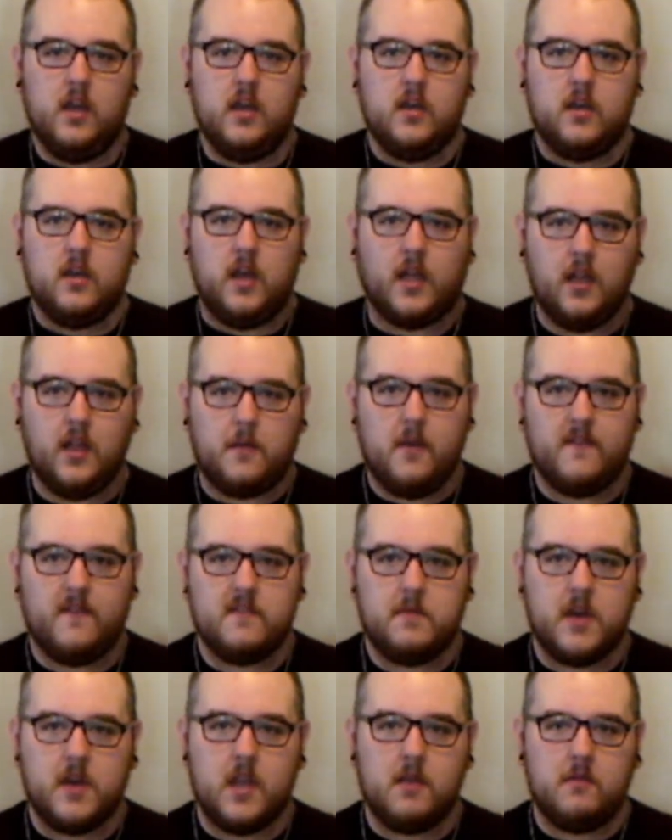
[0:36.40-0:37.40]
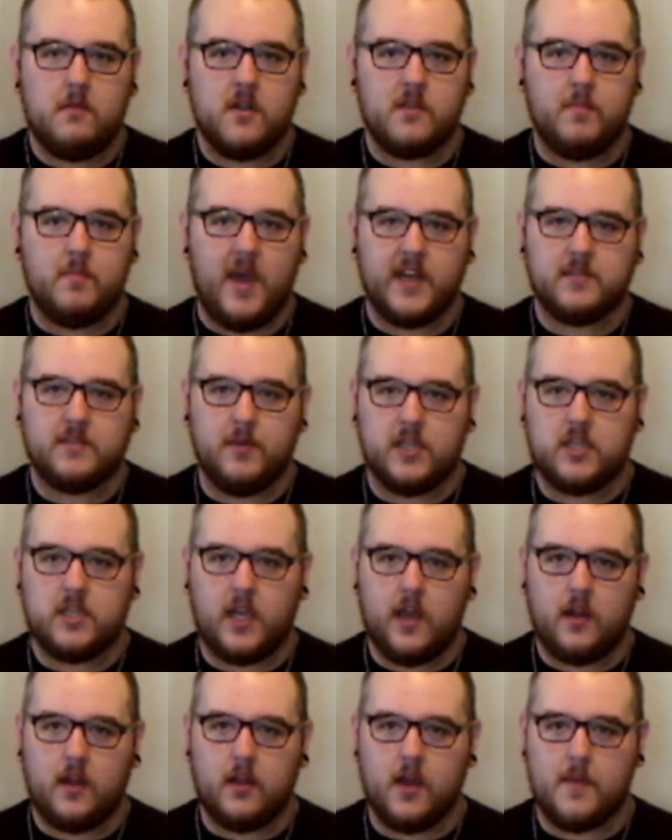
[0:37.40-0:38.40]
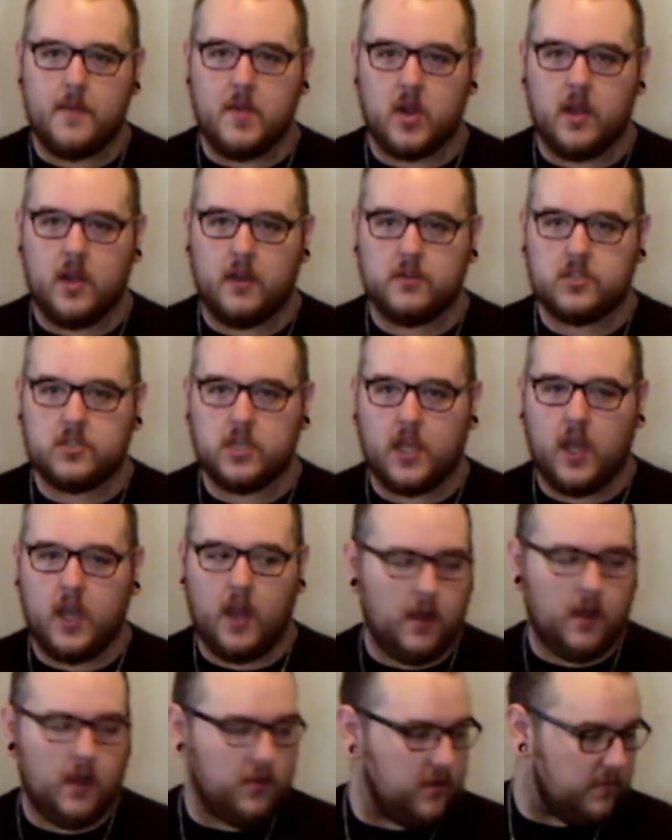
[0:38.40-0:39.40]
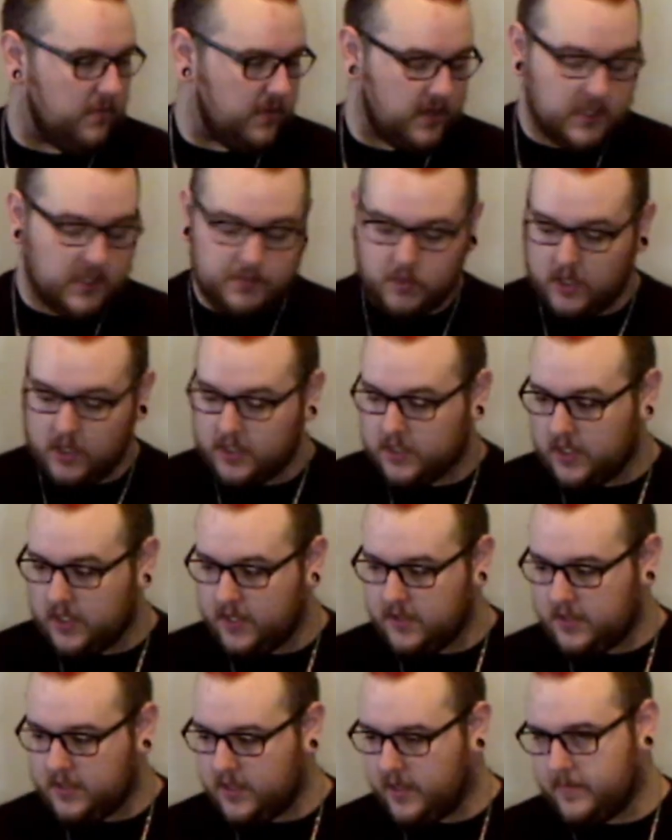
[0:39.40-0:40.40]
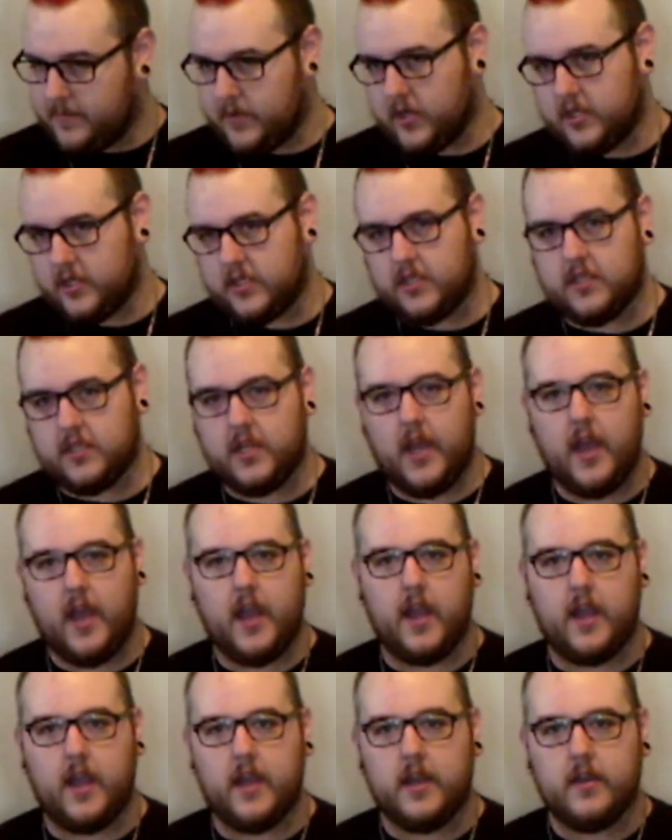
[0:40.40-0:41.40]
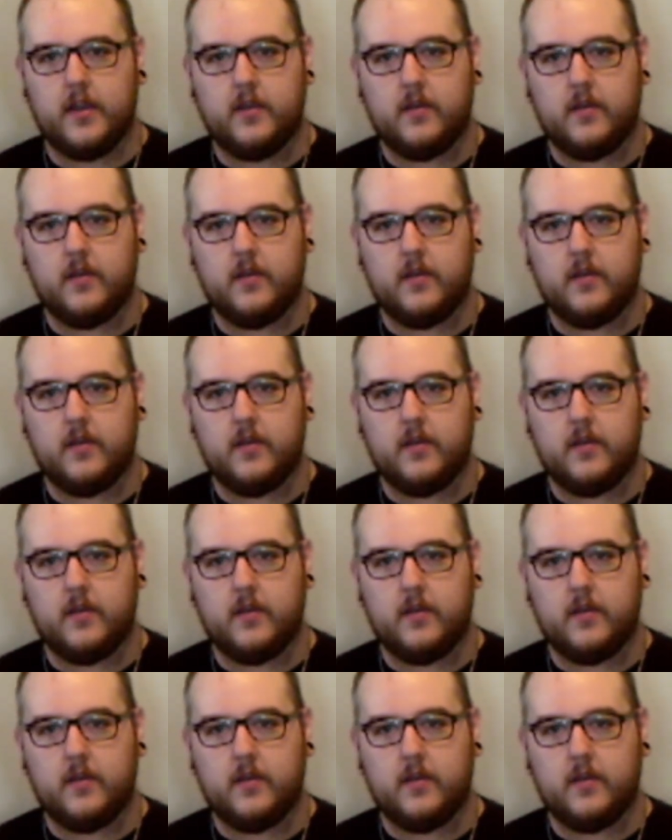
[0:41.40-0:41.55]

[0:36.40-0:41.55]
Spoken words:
Hello everybody and welcome back to my channel. I'm your host Jakel, the world's worst YouTuber. Today,